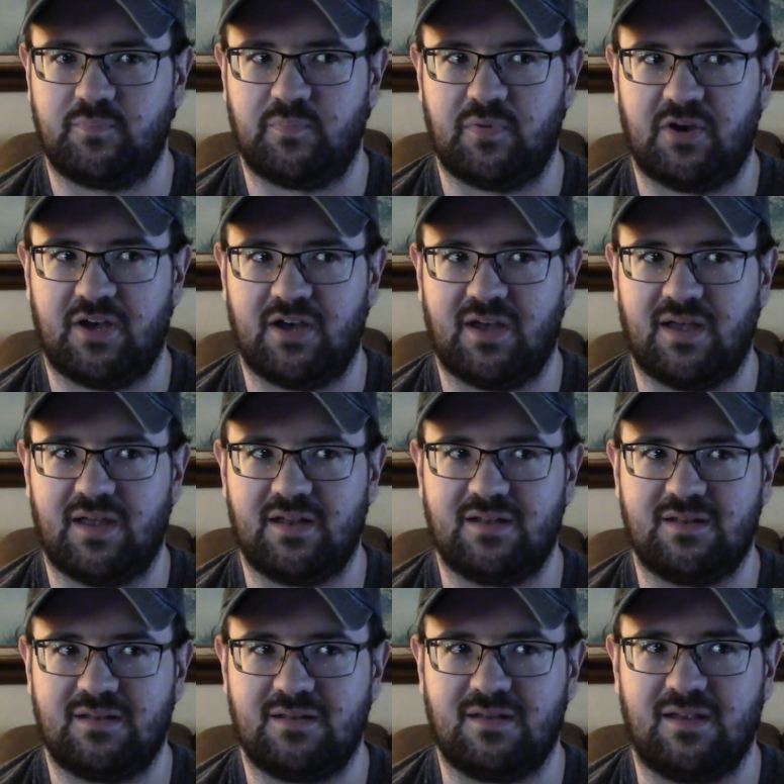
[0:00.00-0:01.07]
but
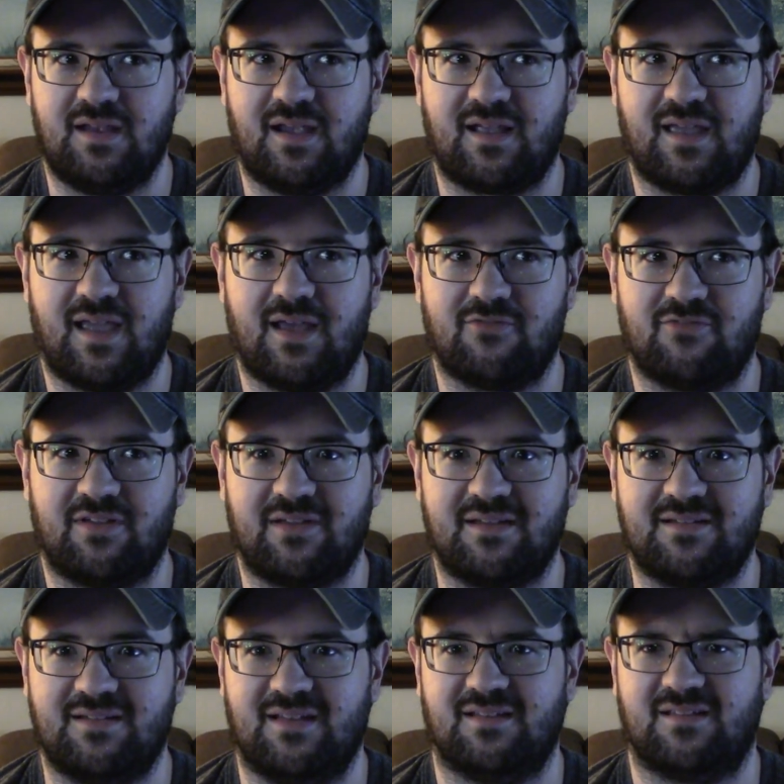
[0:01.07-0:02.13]
you can't really
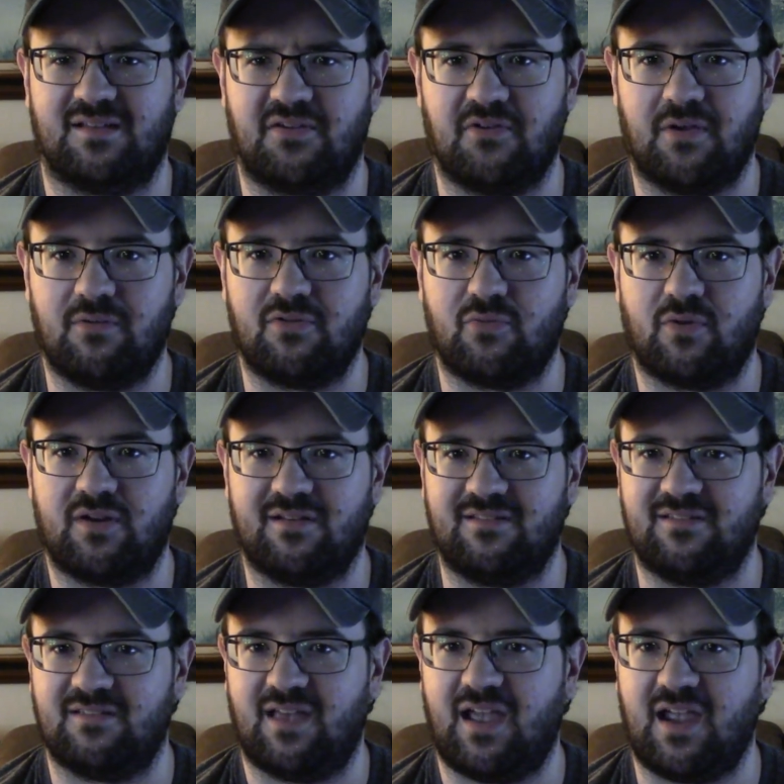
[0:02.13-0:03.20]
disagree with what
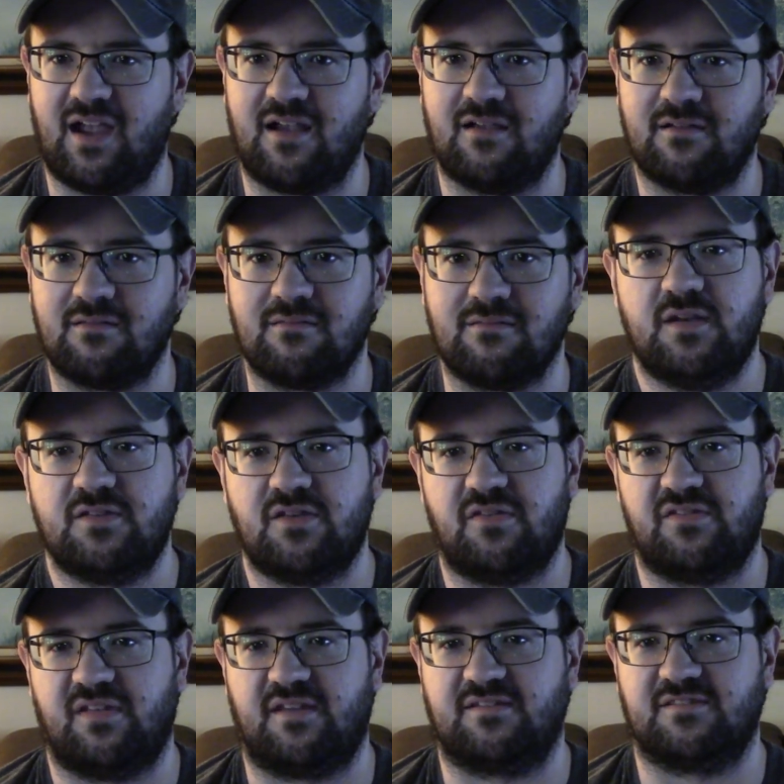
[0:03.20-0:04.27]
he's saying. So
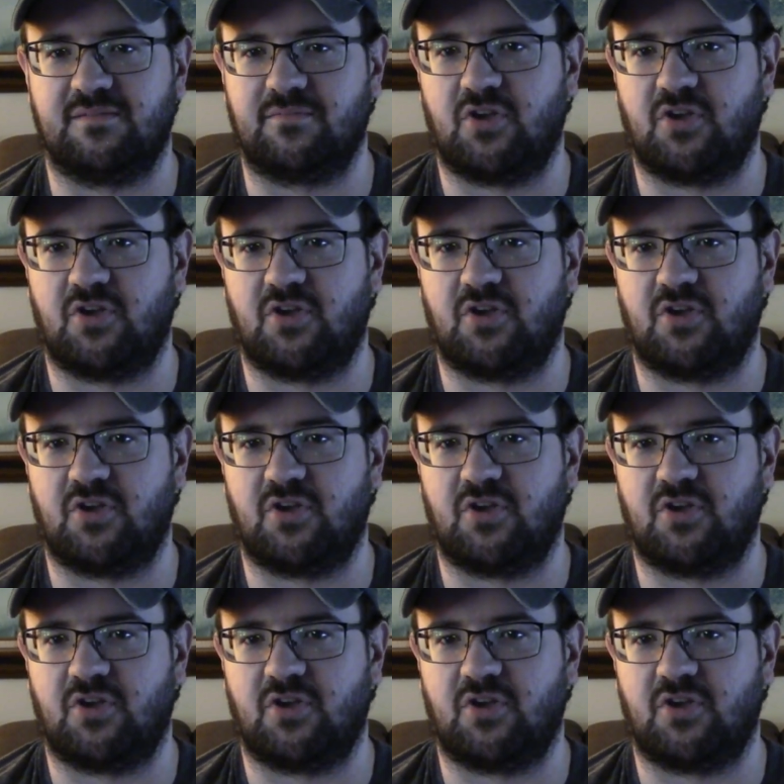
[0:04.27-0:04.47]
there's like some